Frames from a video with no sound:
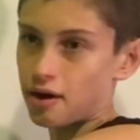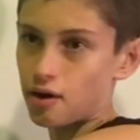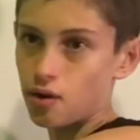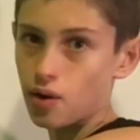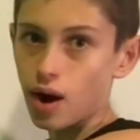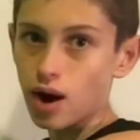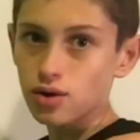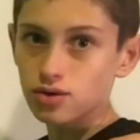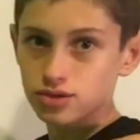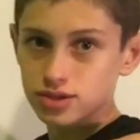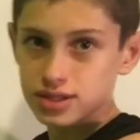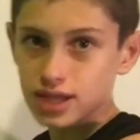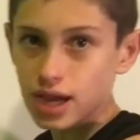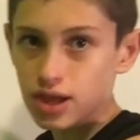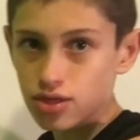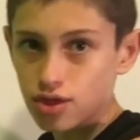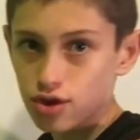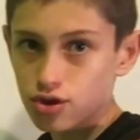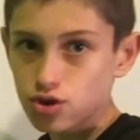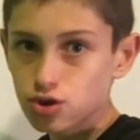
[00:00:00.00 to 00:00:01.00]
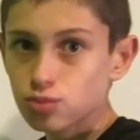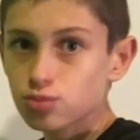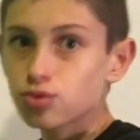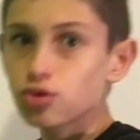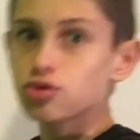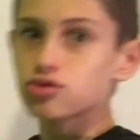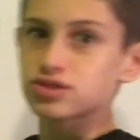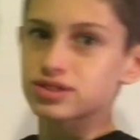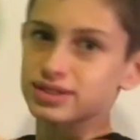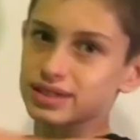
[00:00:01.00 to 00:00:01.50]
are outside the cube
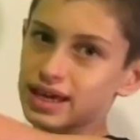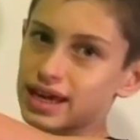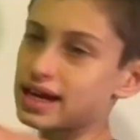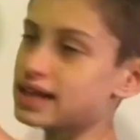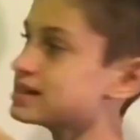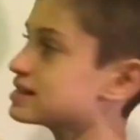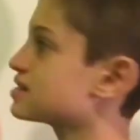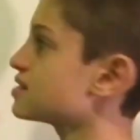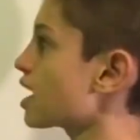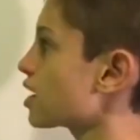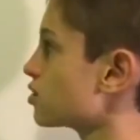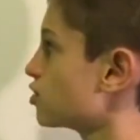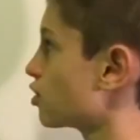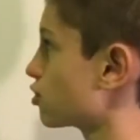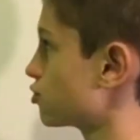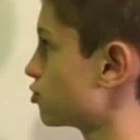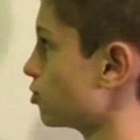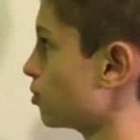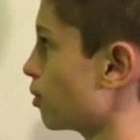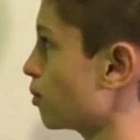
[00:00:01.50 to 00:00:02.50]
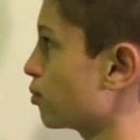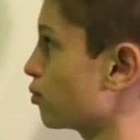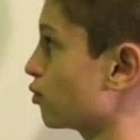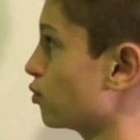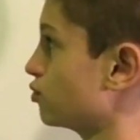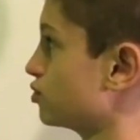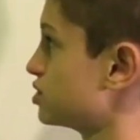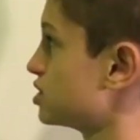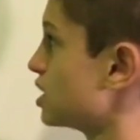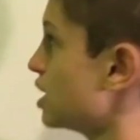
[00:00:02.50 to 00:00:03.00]
roots inside the cube
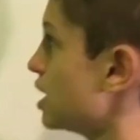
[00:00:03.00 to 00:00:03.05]
root,